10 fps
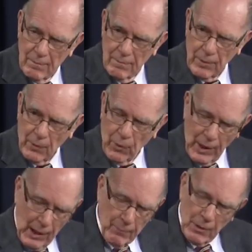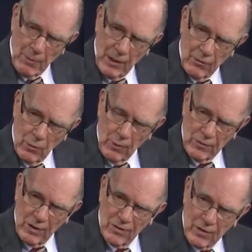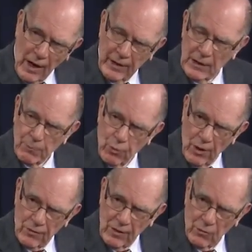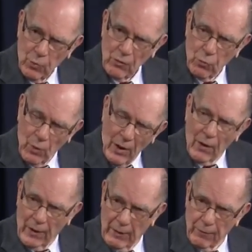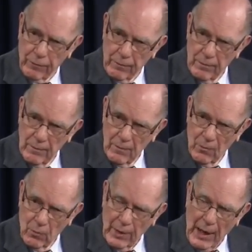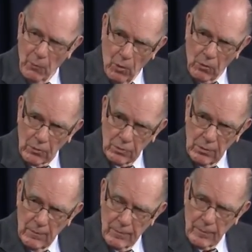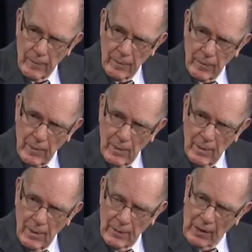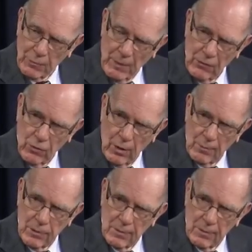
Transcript: But what I am committed to is to starting the process which will live when I won't. And that's my job.